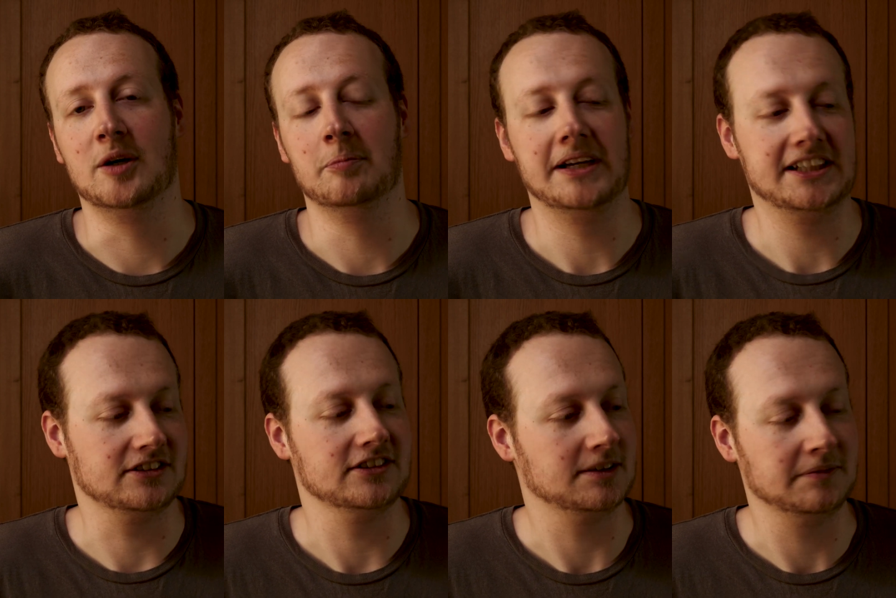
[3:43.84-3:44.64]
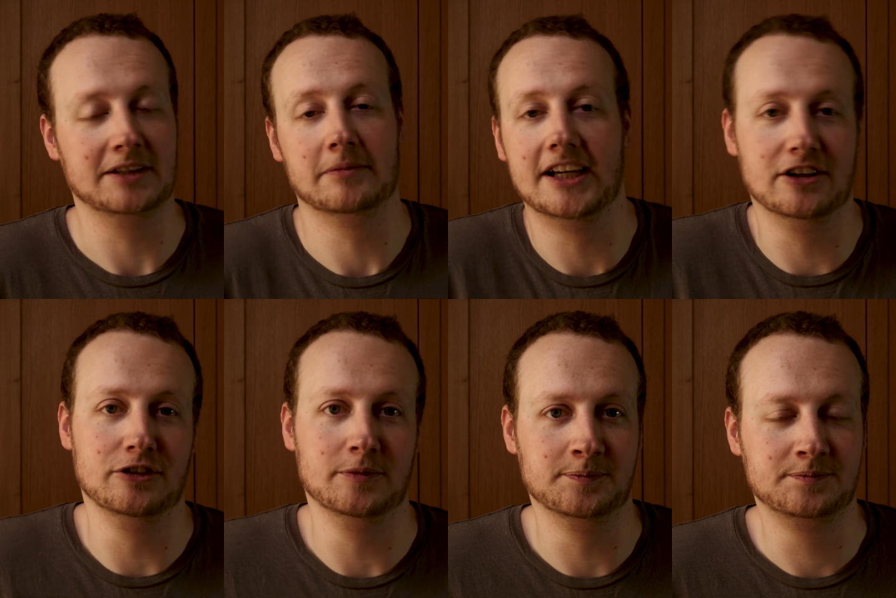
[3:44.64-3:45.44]
based on something in my
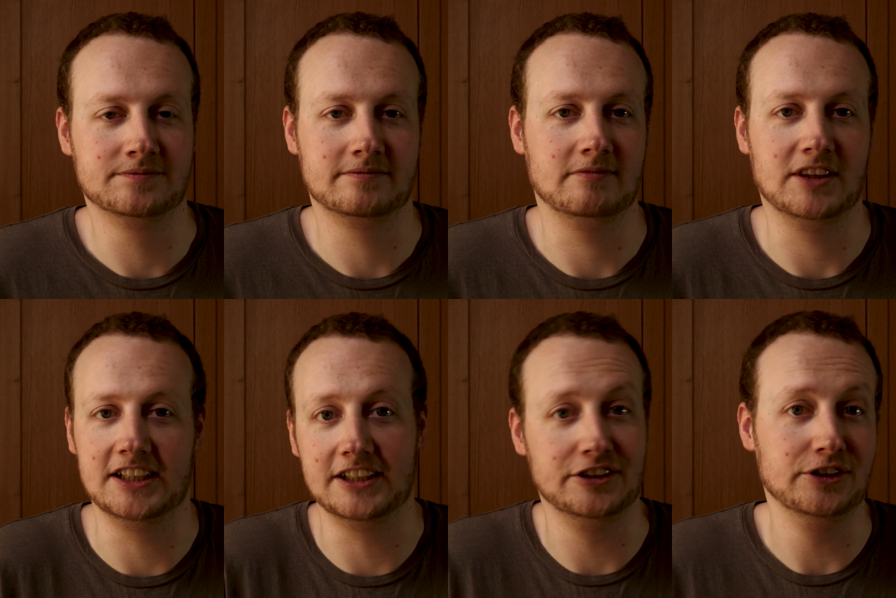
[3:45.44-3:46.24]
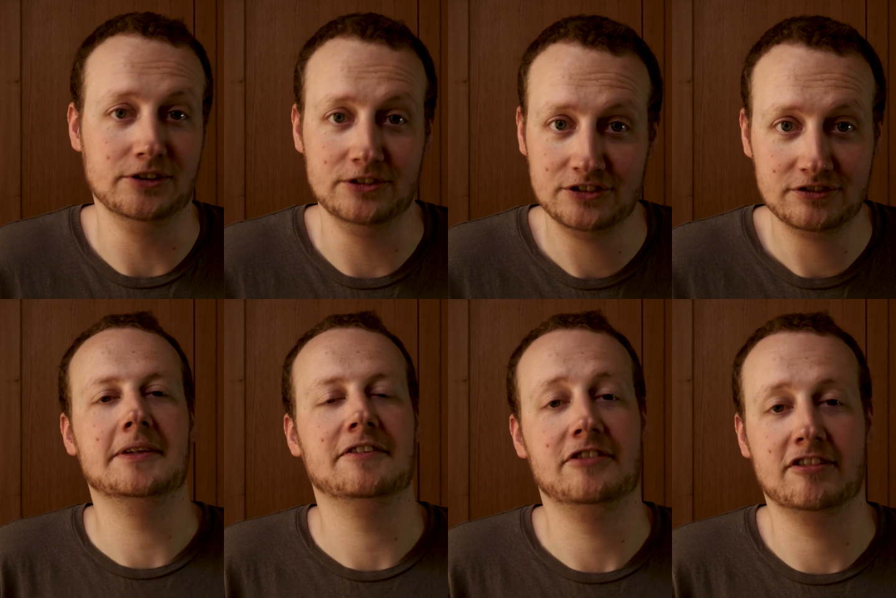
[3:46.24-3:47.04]
home that I can use, and
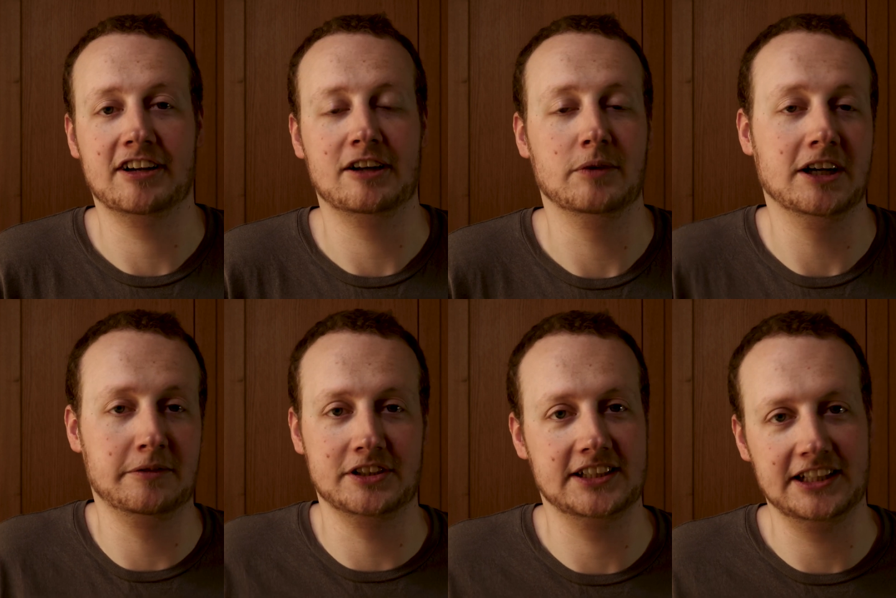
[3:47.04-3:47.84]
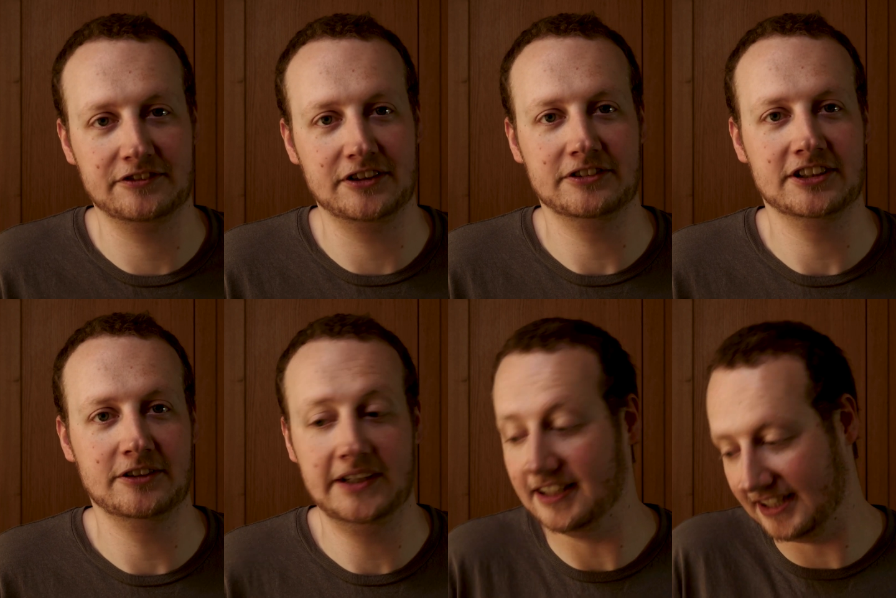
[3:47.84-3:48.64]
then figuring out where I'm going to take the photo
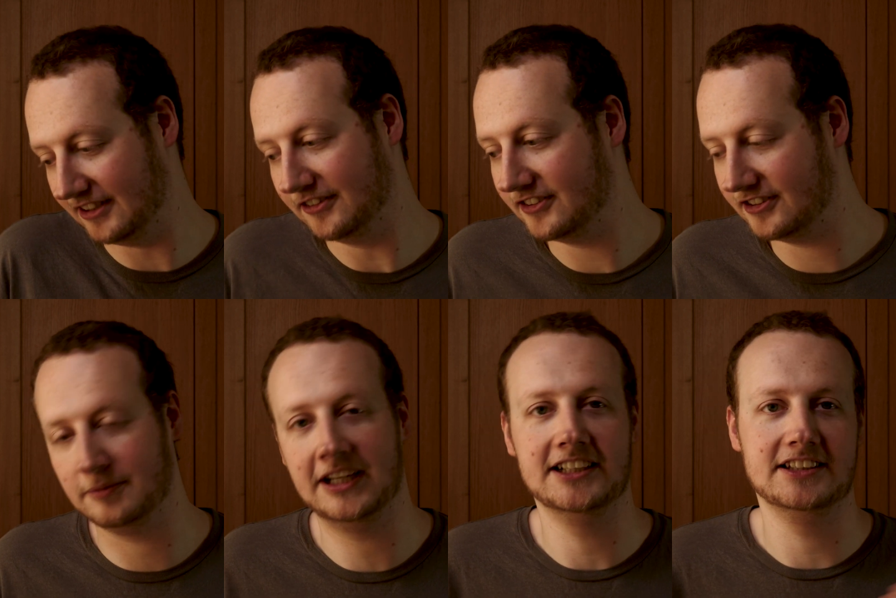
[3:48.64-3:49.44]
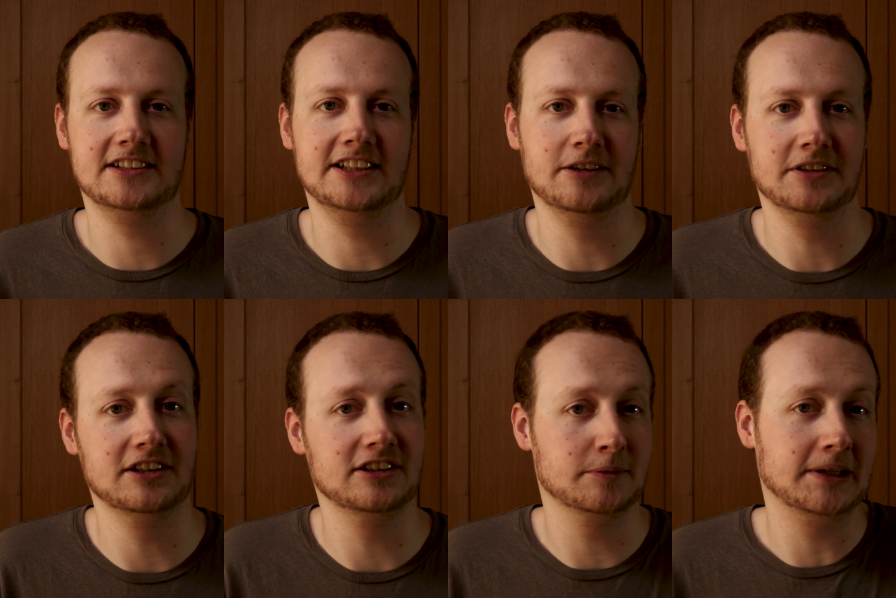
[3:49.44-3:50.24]
in the house, where's, you know, going to
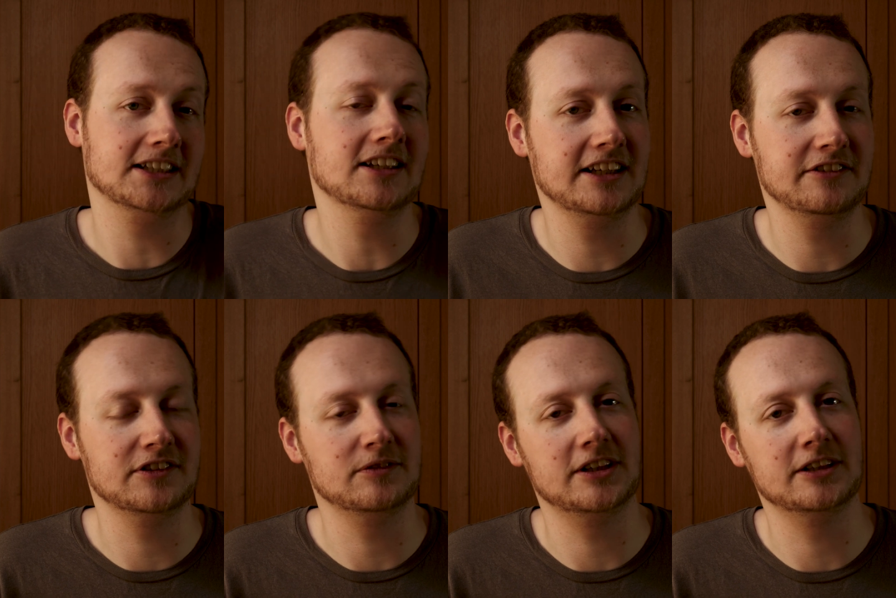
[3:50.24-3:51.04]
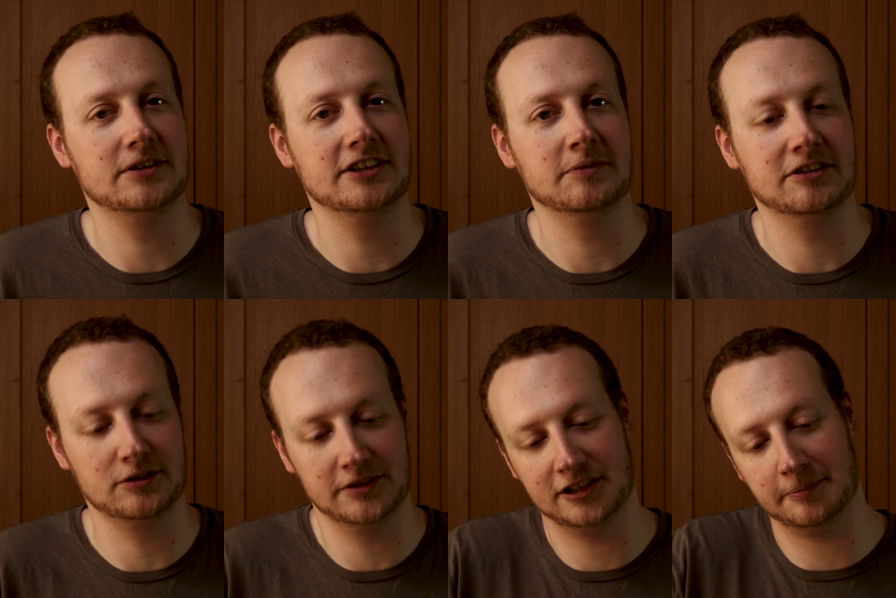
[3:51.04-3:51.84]
look the best light for what I want, whether I
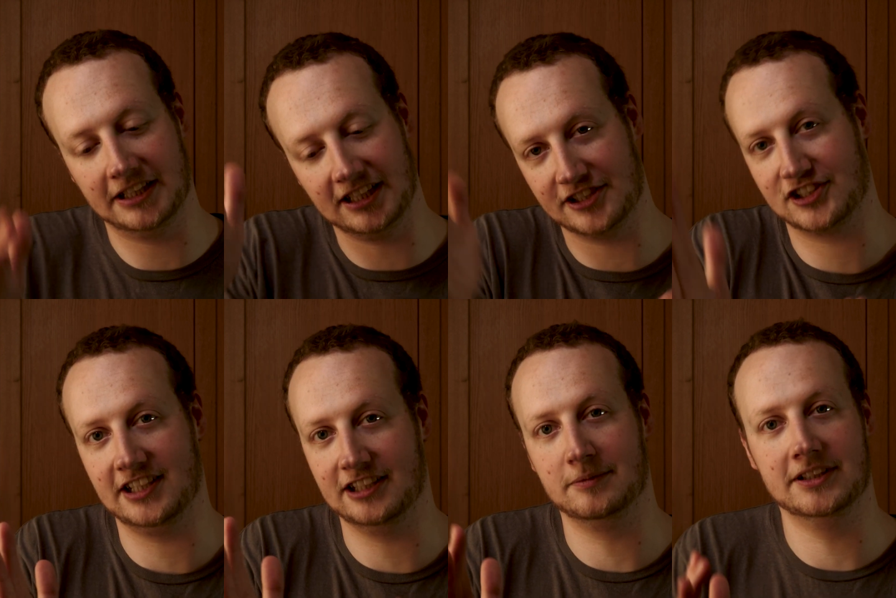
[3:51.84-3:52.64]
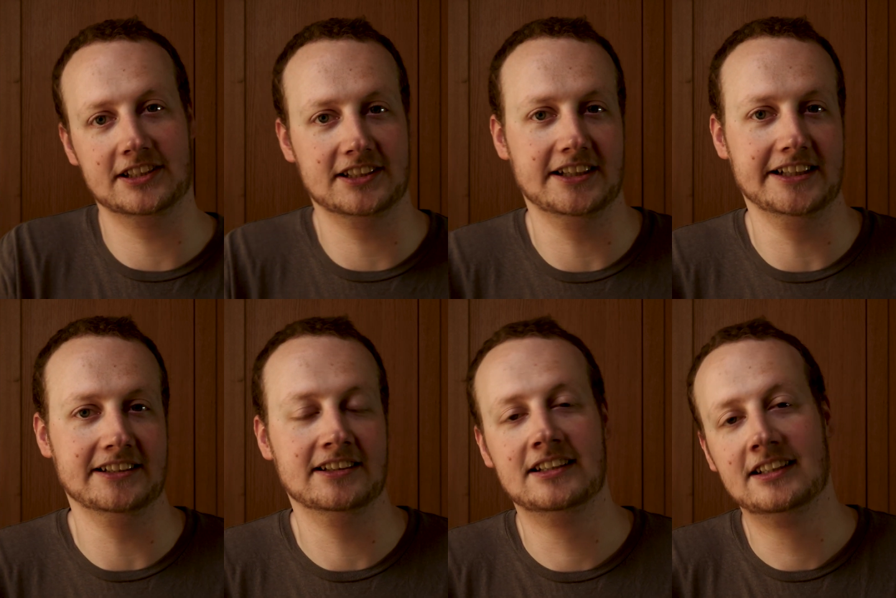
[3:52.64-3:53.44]
want it to be harsh light on one side,
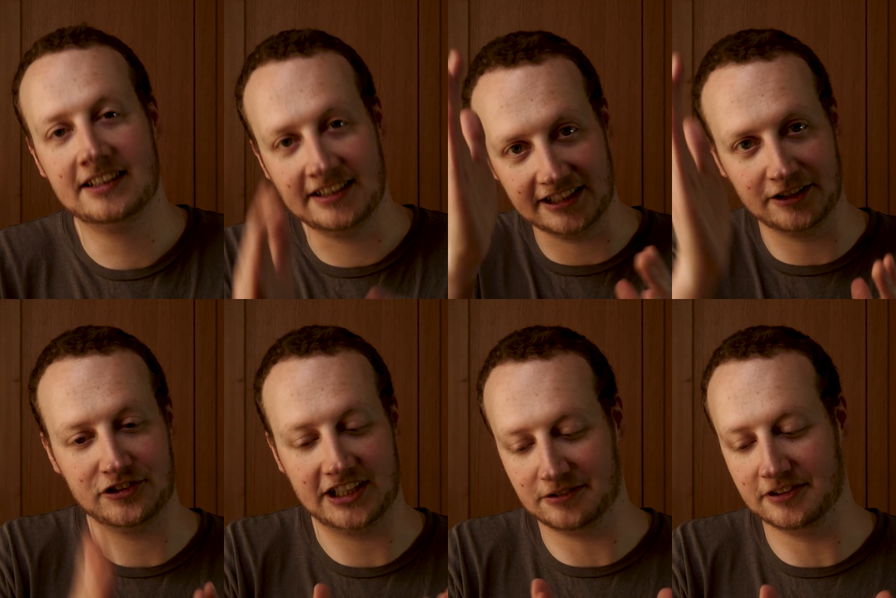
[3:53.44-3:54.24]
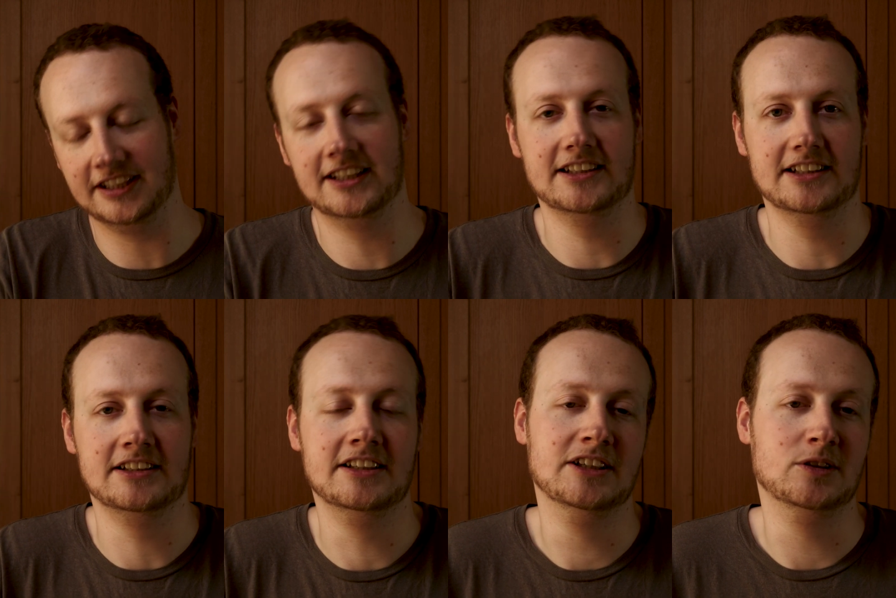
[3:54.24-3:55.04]
you know, shadow on the other,
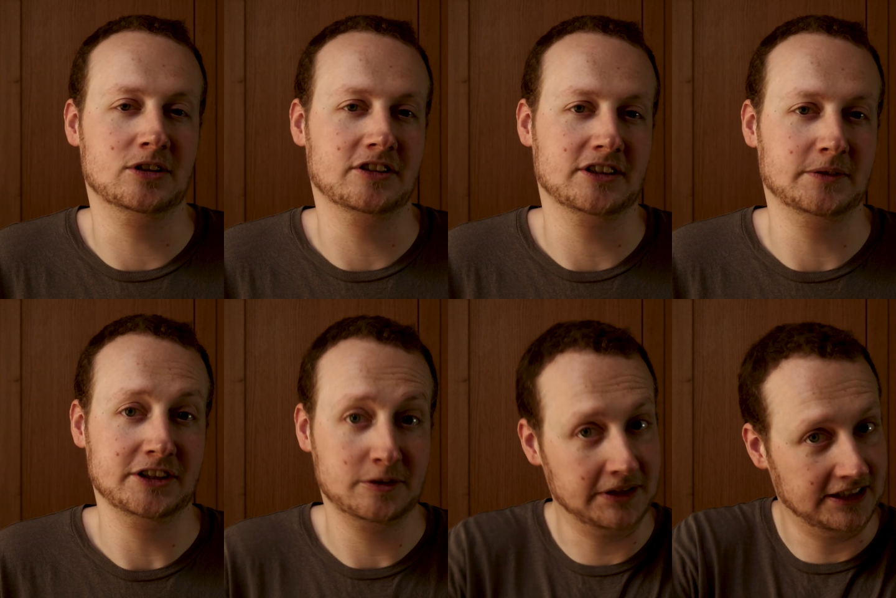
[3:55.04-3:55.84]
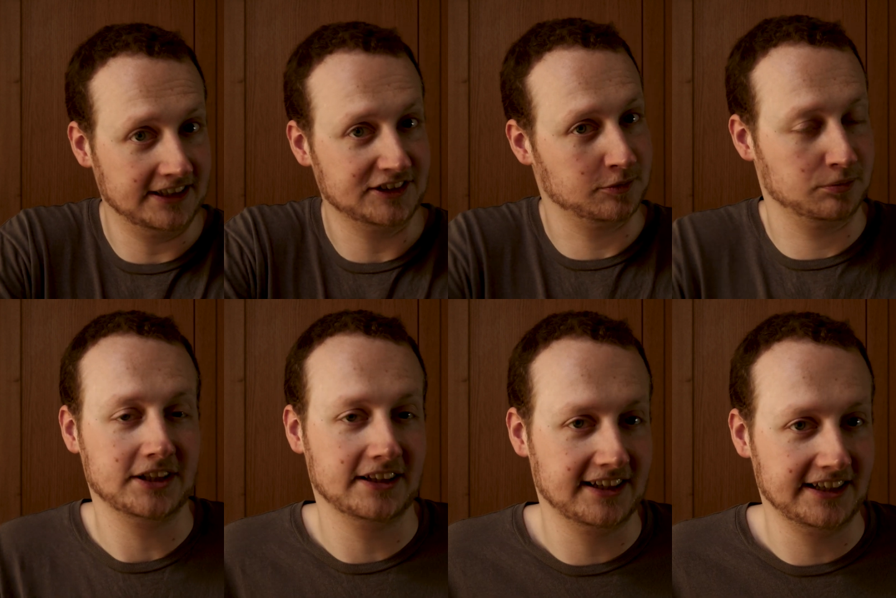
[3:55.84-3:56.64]
or if I want it to be a nice
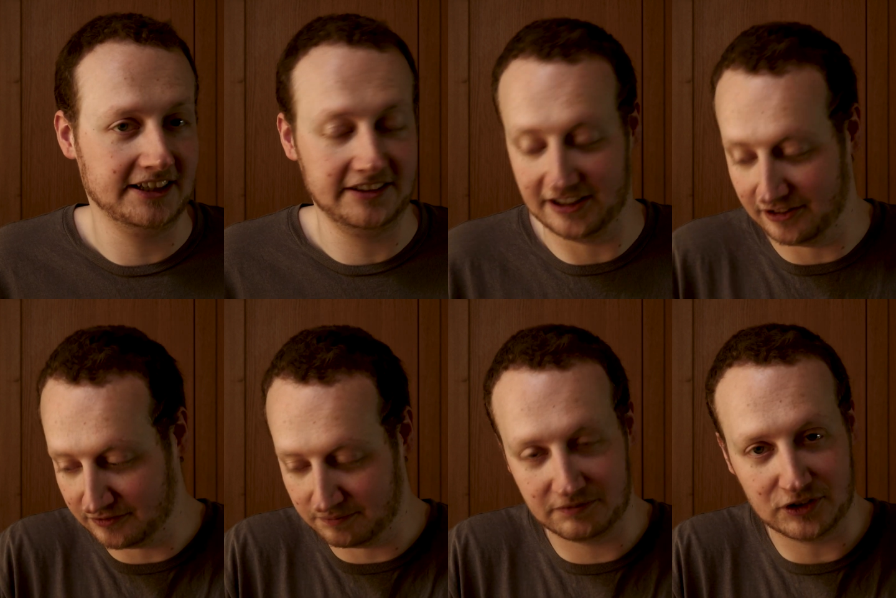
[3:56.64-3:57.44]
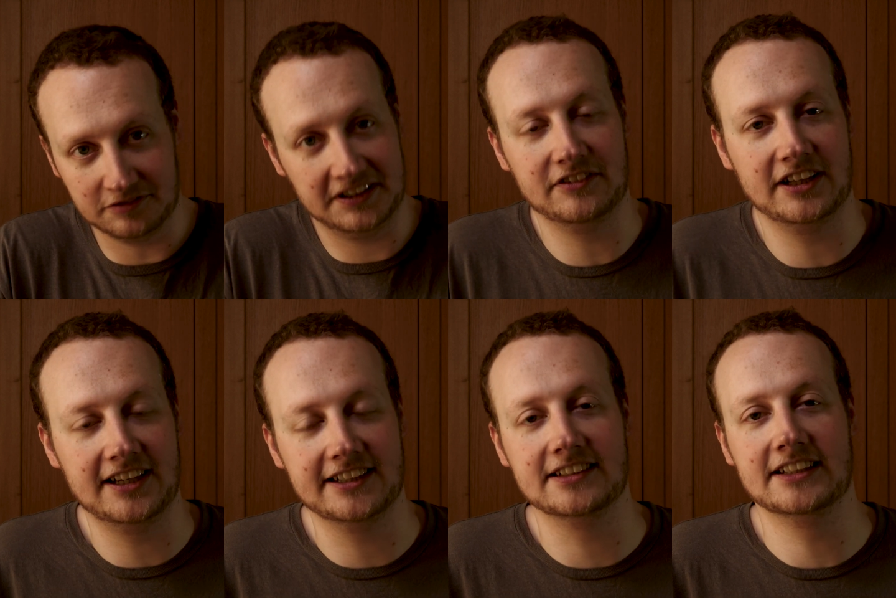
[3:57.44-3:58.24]
spread light, you know, sort of even
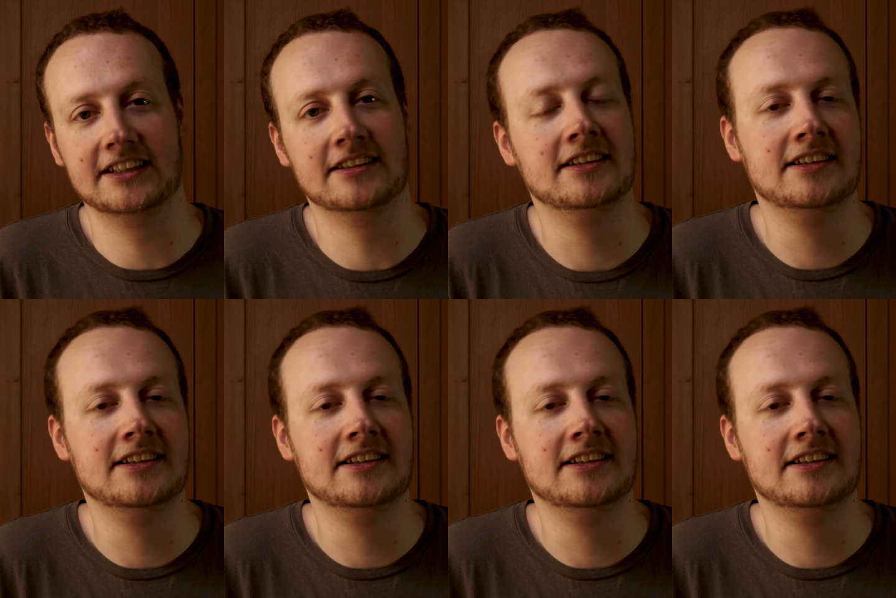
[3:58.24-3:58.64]
lighting.